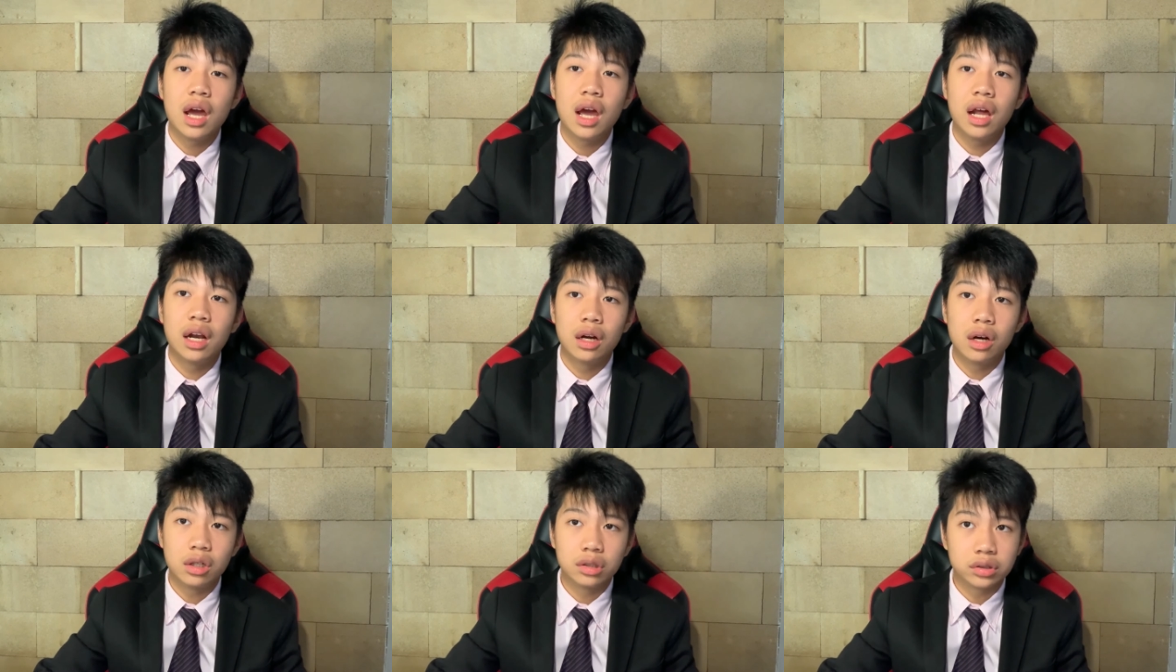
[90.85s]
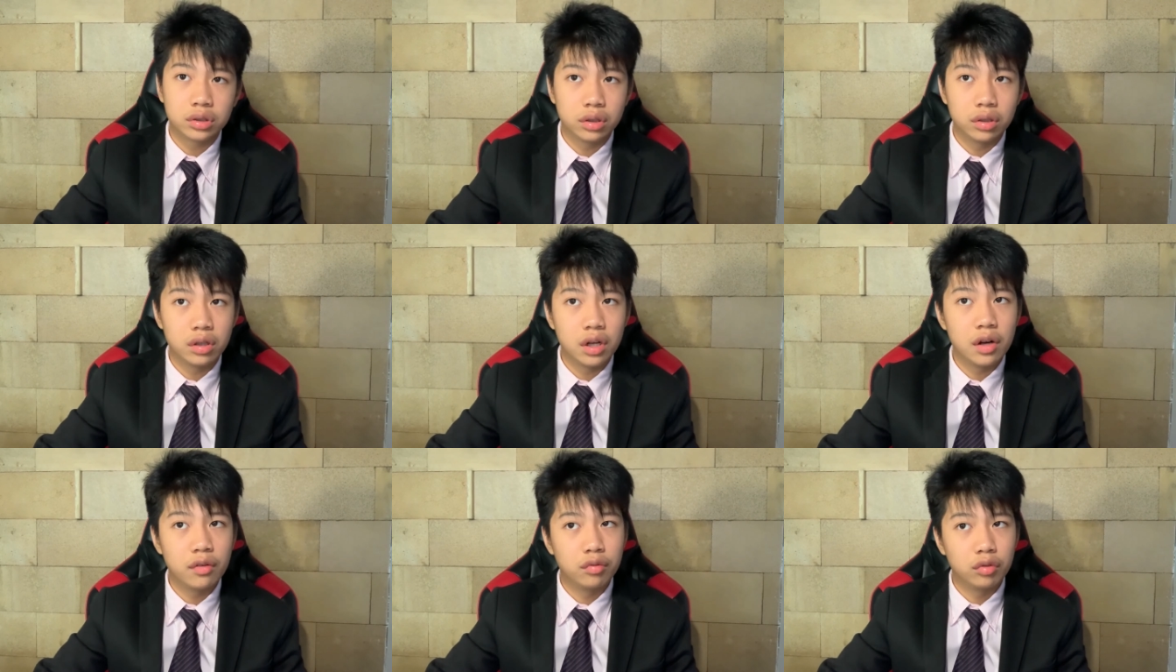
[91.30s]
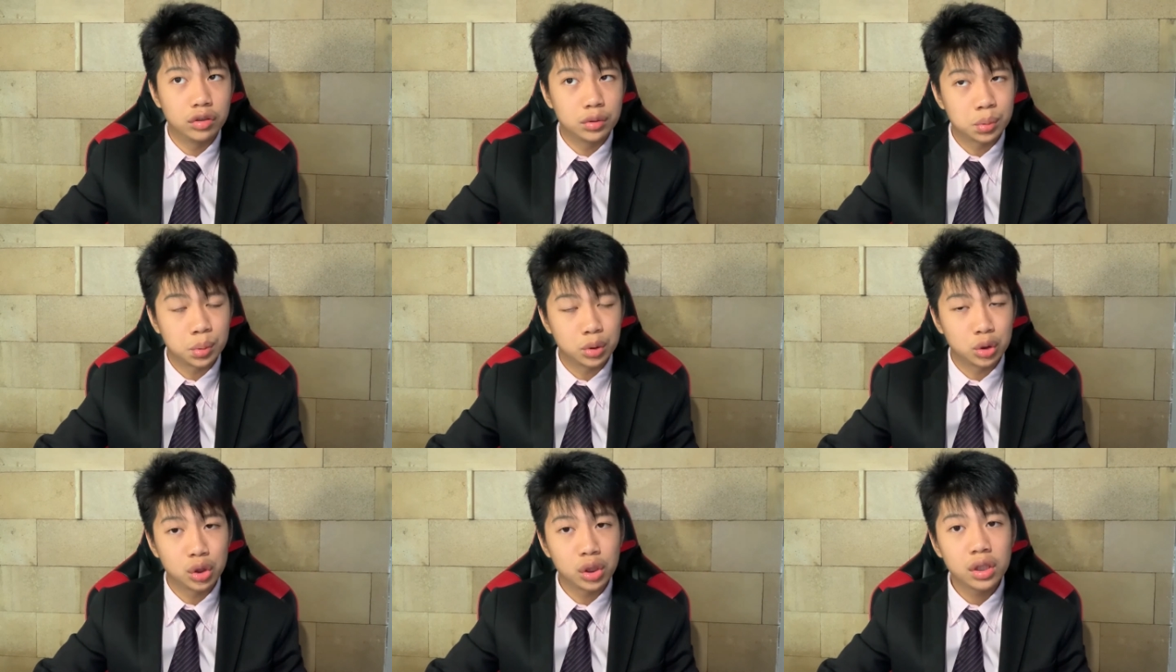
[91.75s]
and altered everyone's
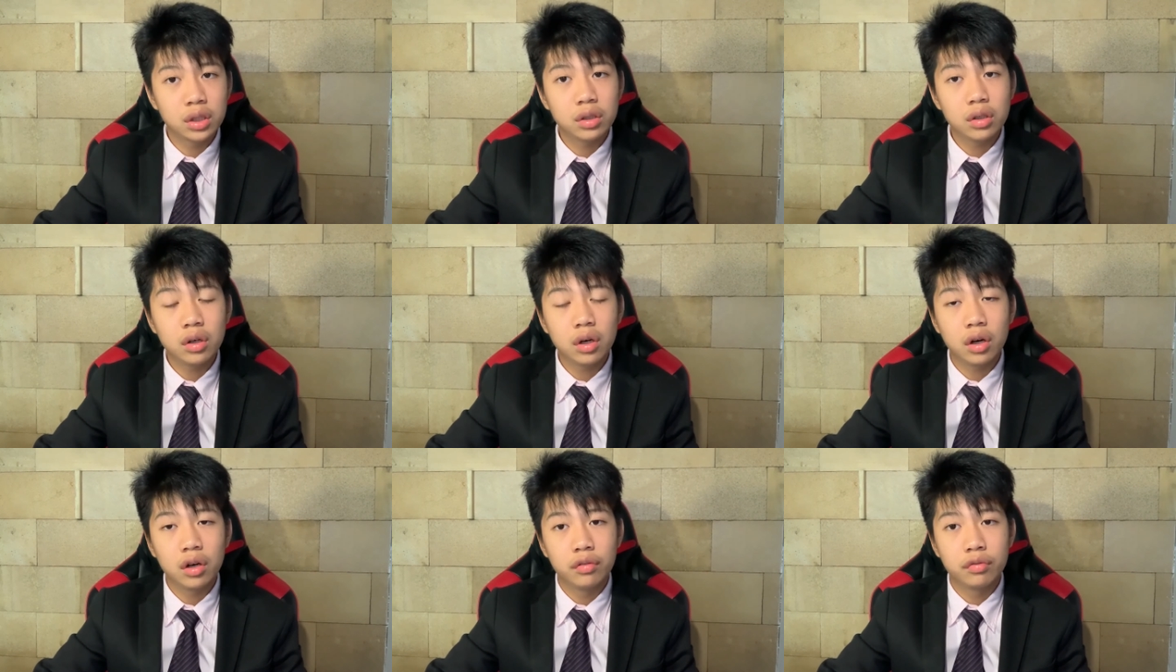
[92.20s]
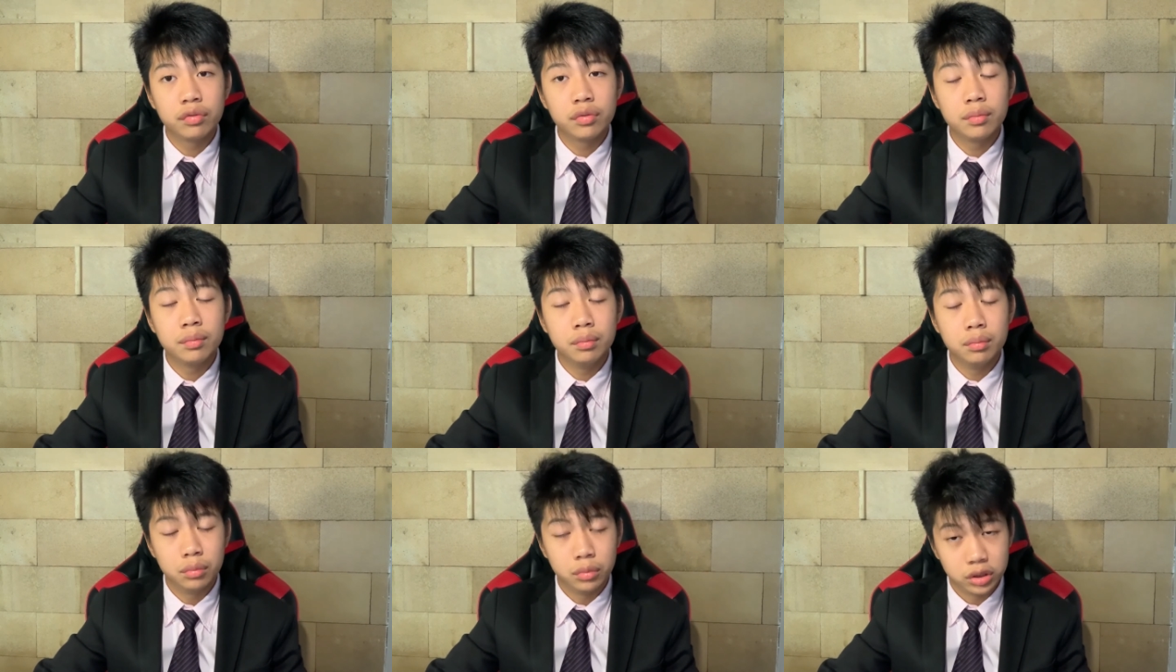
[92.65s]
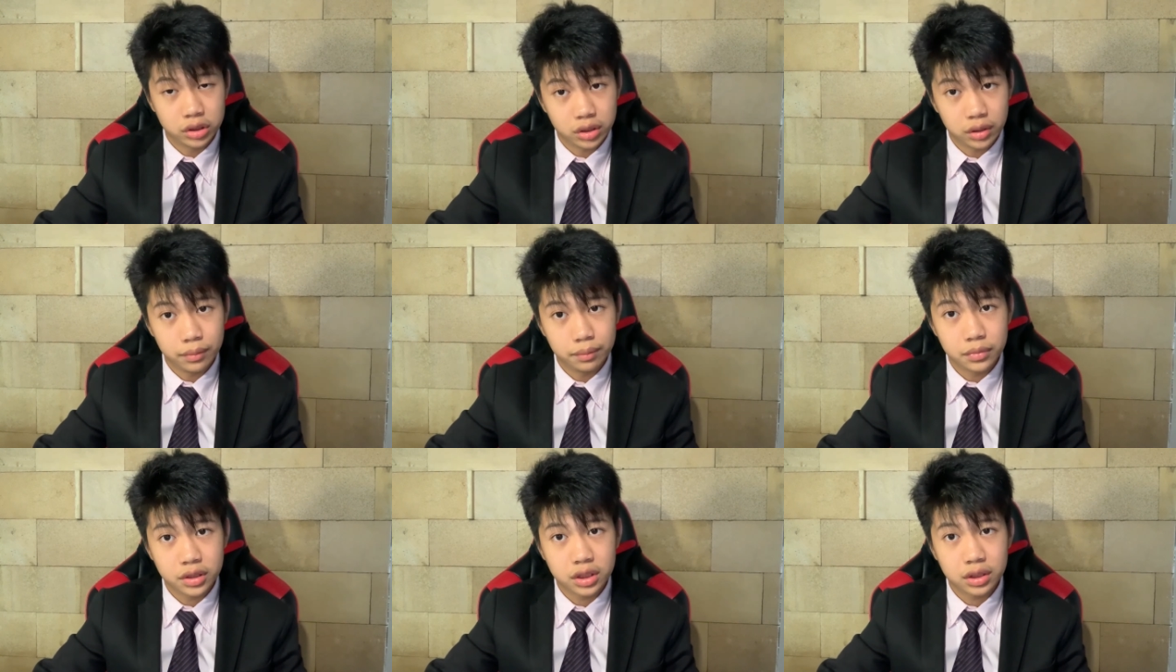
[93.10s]
portrayal of
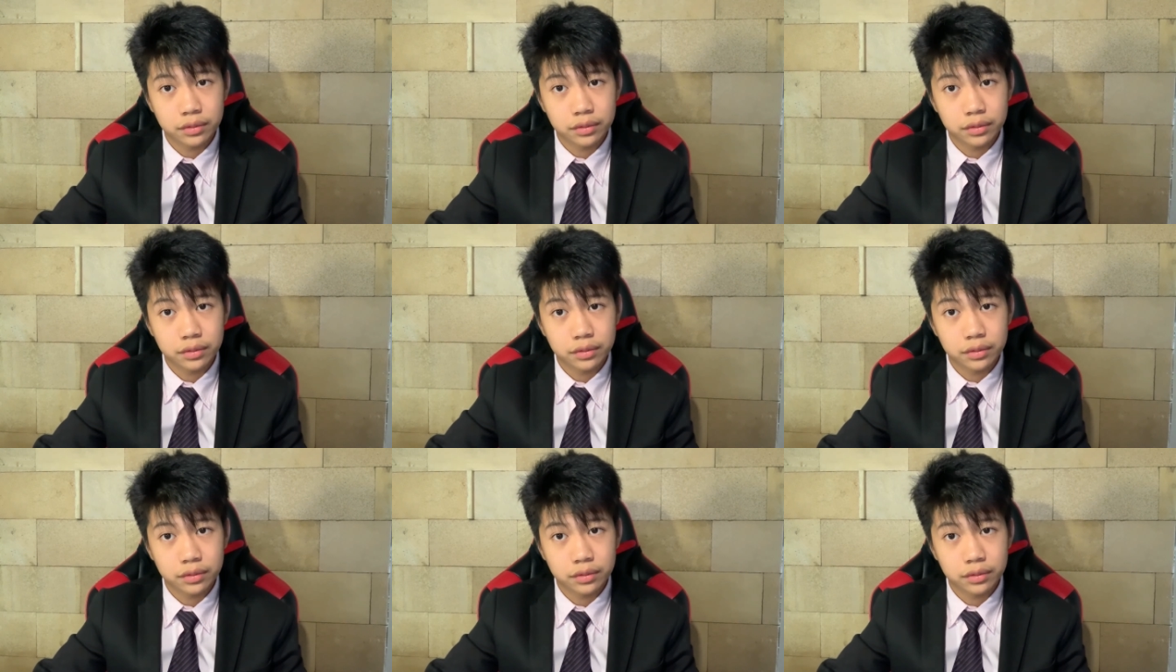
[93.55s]
Muslims.